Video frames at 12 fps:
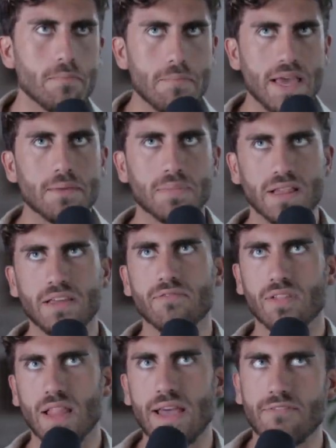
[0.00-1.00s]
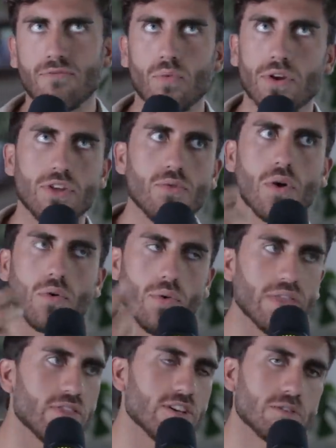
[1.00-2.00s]
a make-believe life where you are
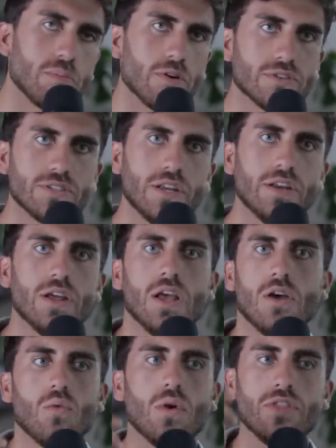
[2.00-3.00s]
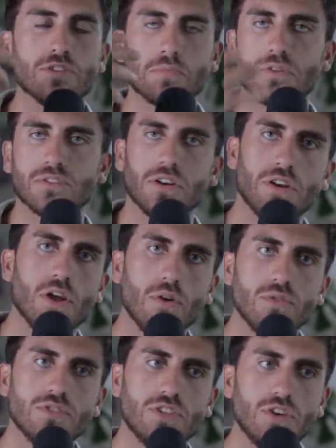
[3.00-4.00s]
with this person, where this person
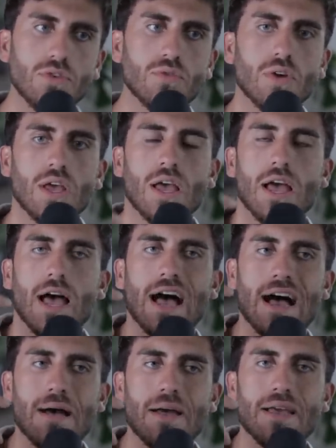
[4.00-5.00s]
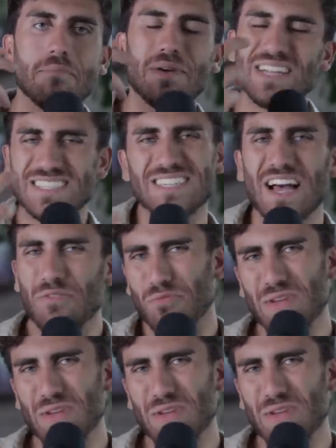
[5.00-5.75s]
knows you, uh, but it's not